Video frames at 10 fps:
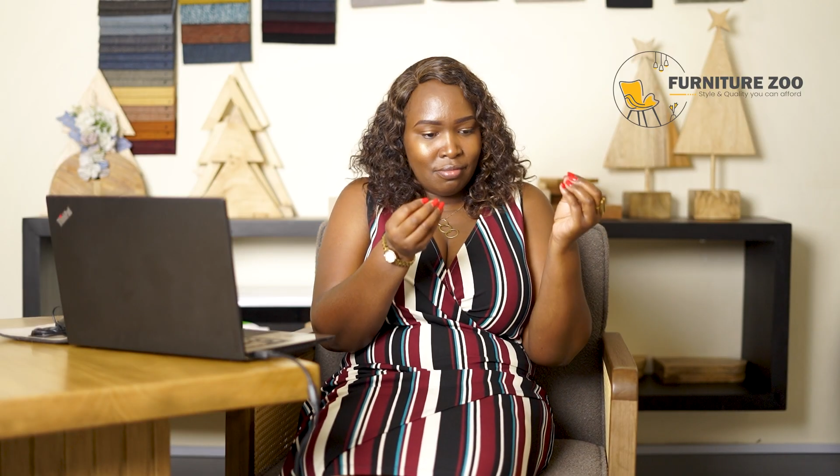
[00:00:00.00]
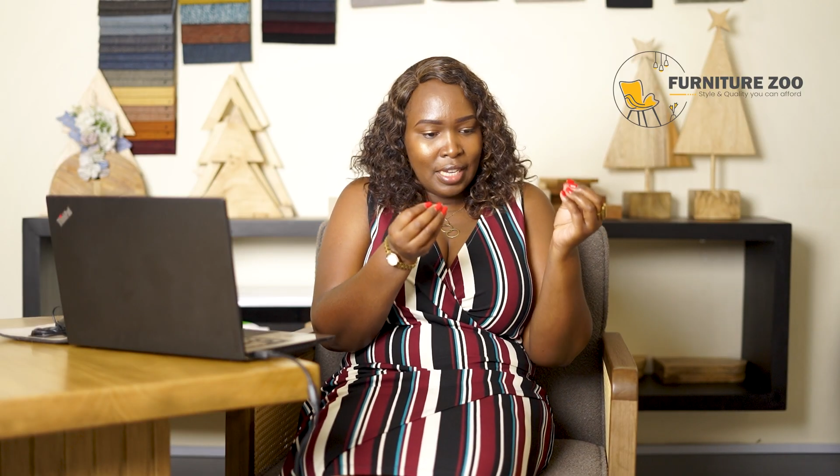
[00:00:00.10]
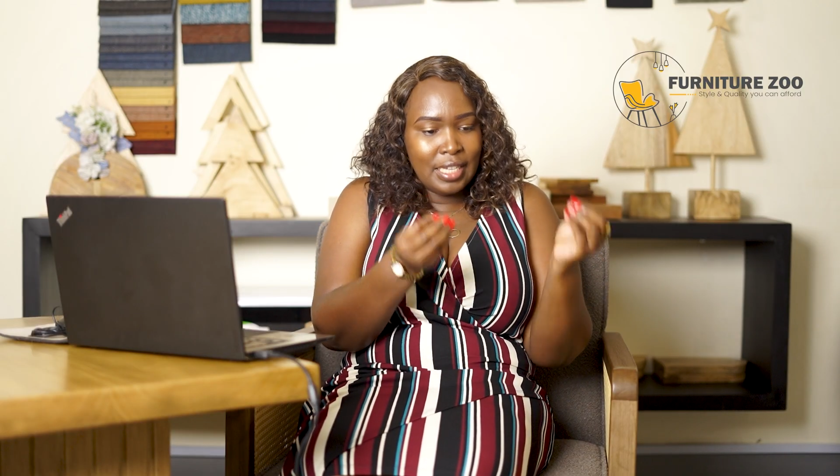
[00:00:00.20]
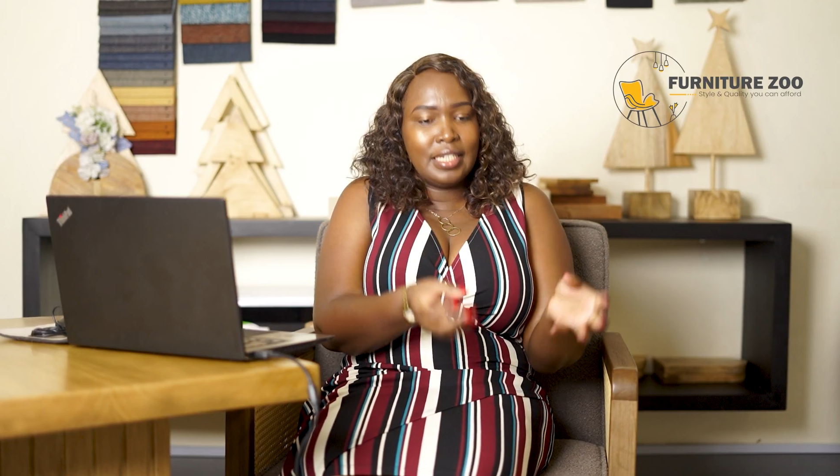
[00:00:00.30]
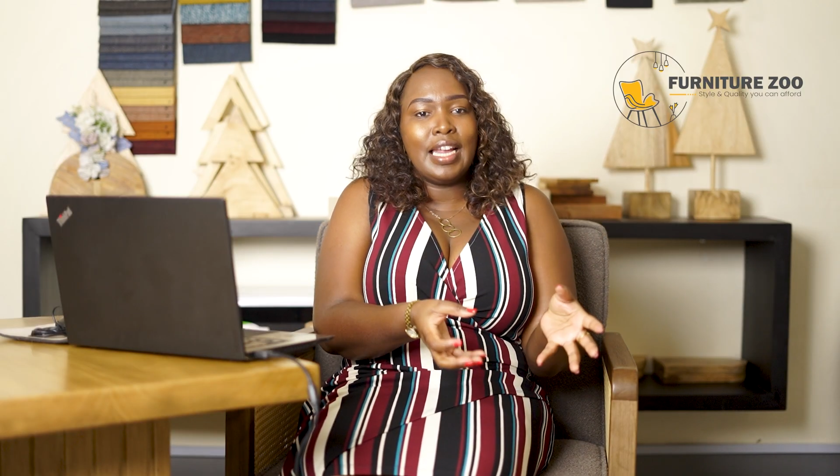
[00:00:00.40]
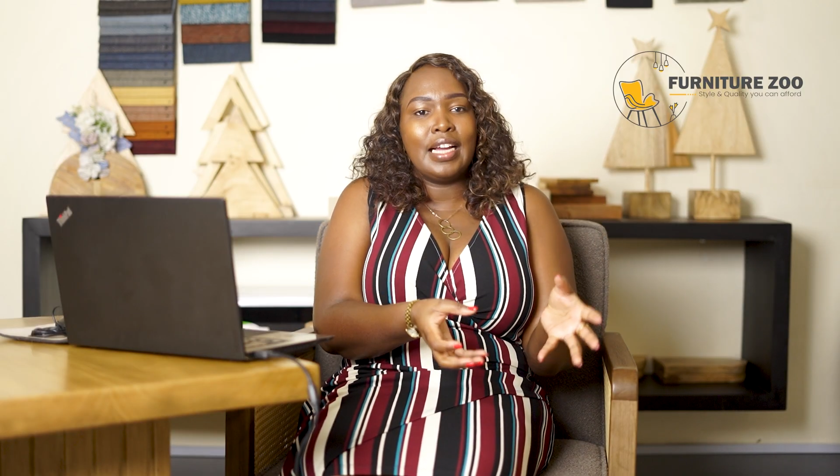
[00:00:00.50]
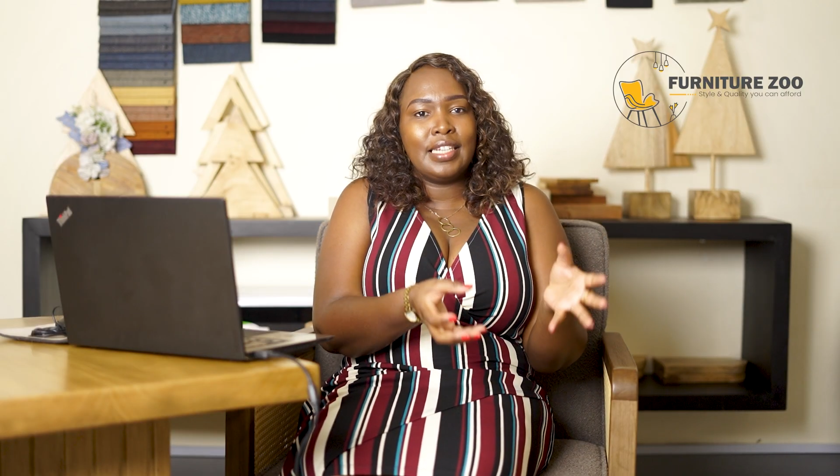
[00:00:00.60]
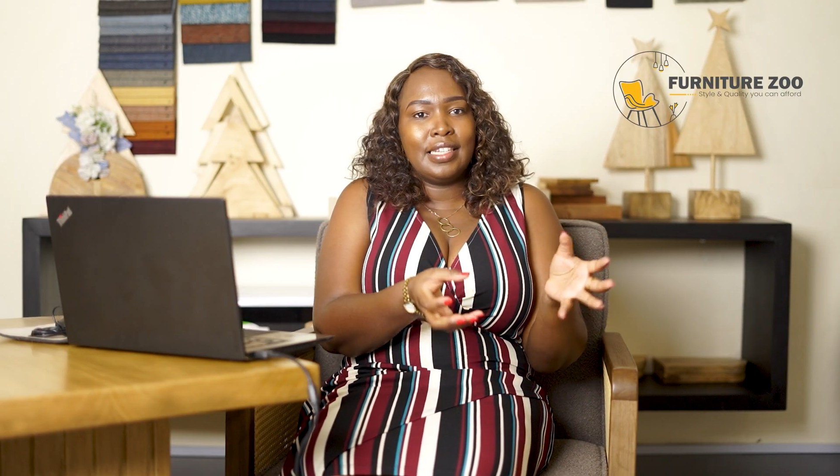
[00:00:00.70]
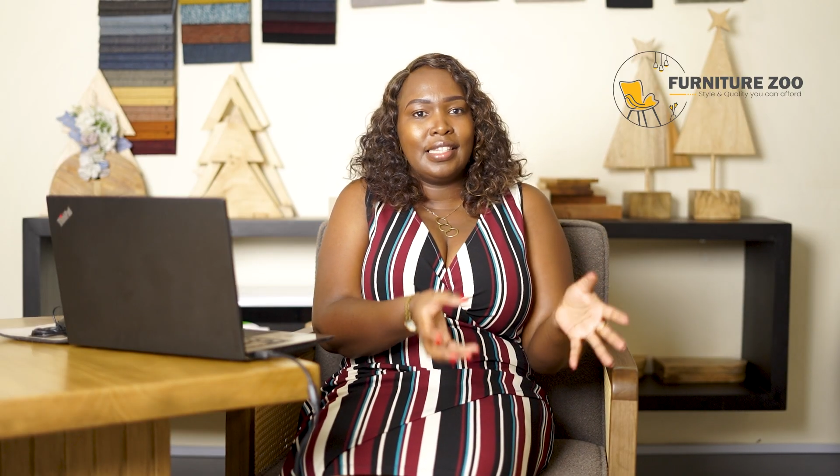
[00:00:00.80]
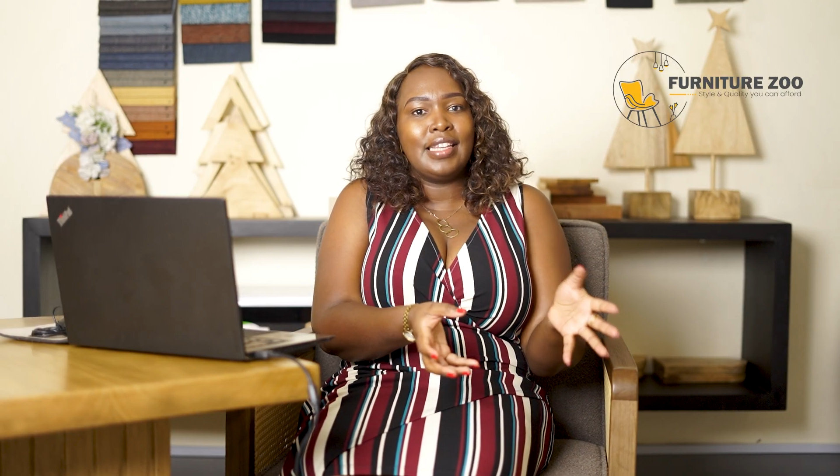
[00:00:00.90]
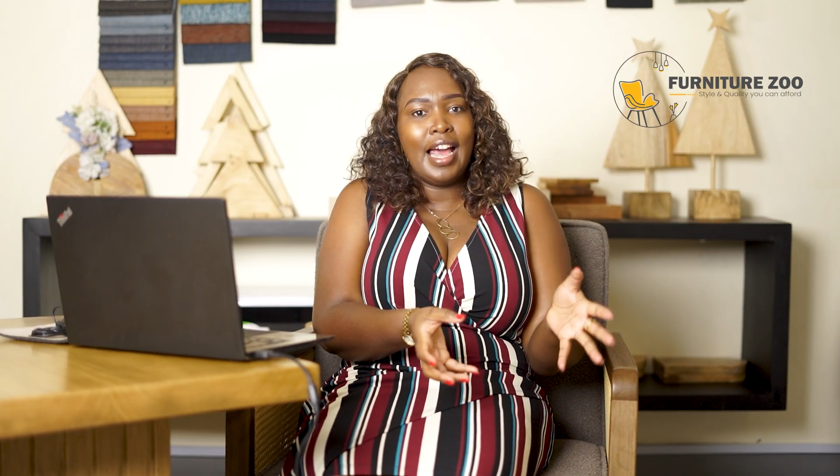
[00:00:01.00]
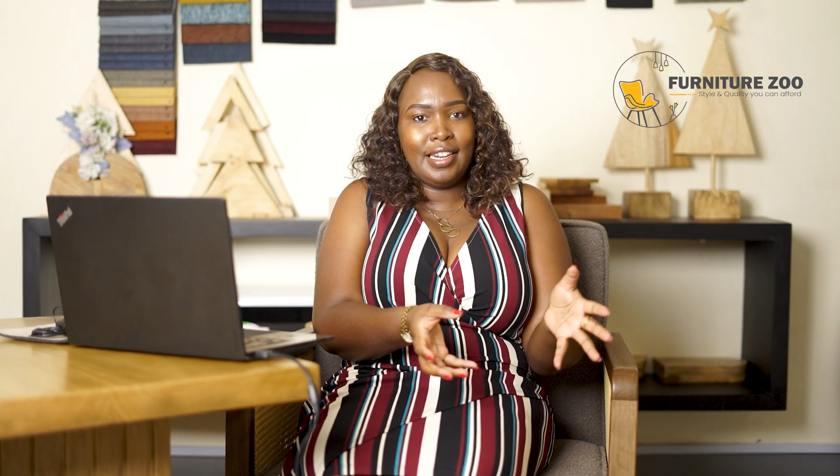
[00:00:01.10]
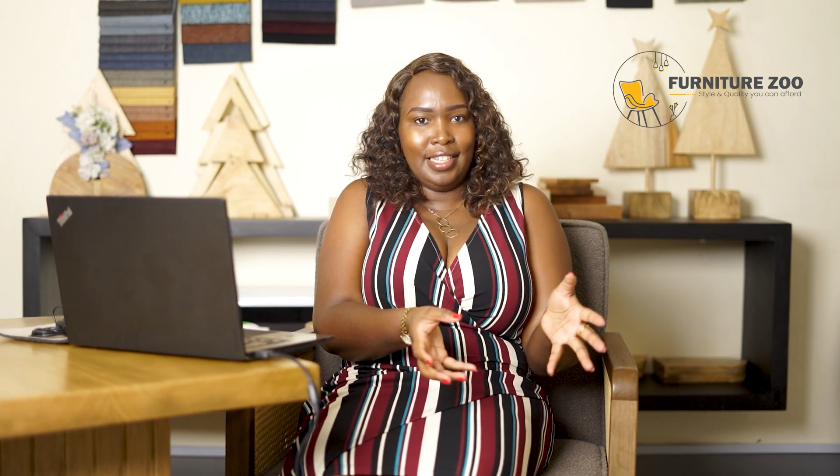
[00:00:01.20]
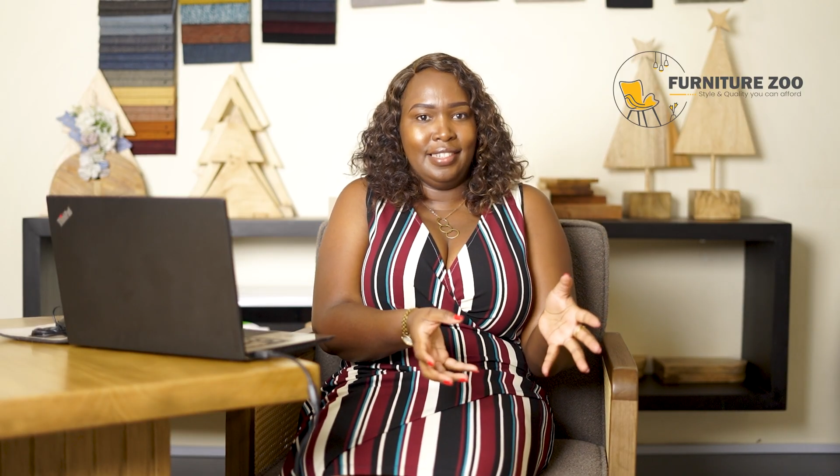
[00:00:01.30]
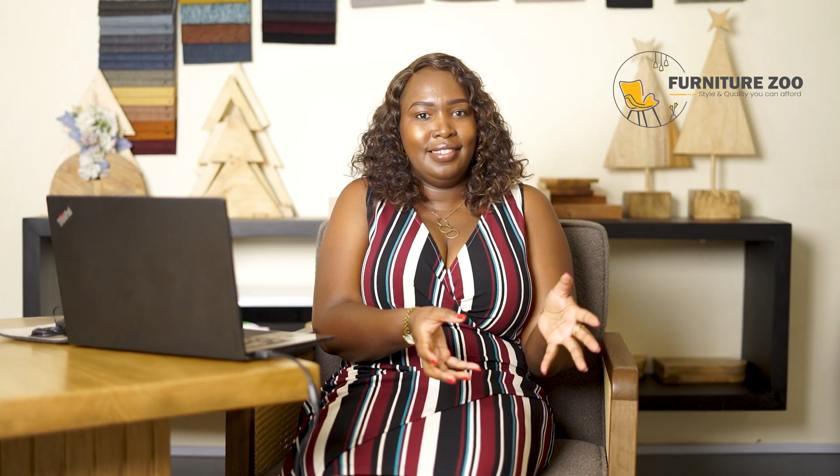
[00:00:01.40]
intact and
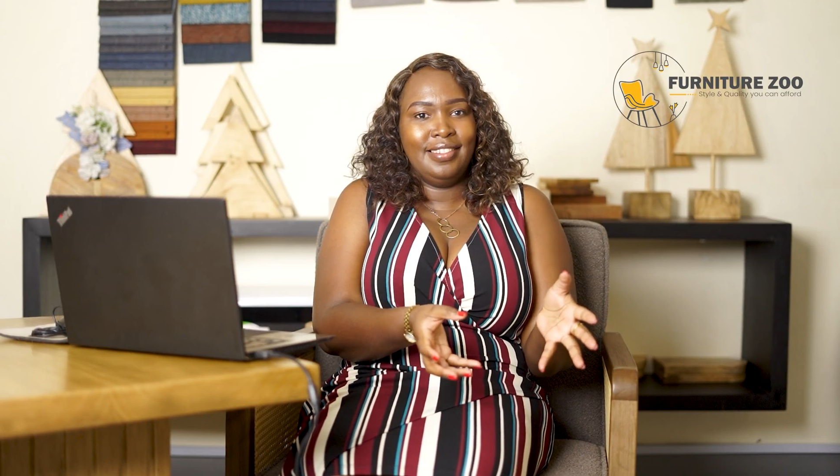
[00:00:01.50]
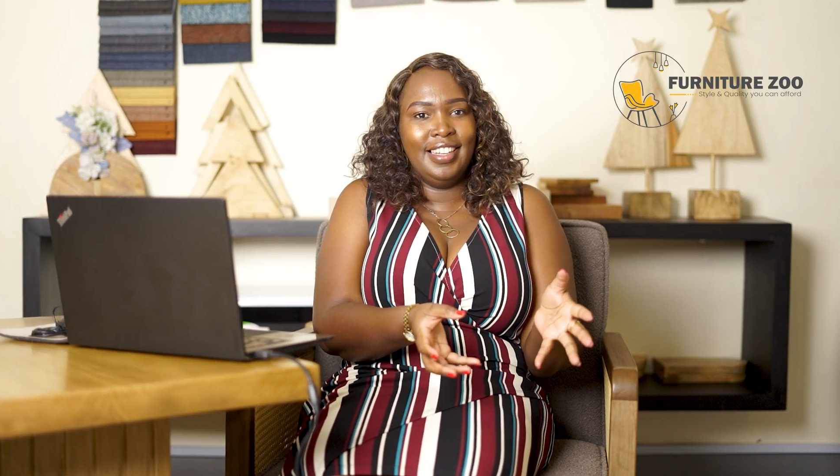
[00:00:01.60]
standing,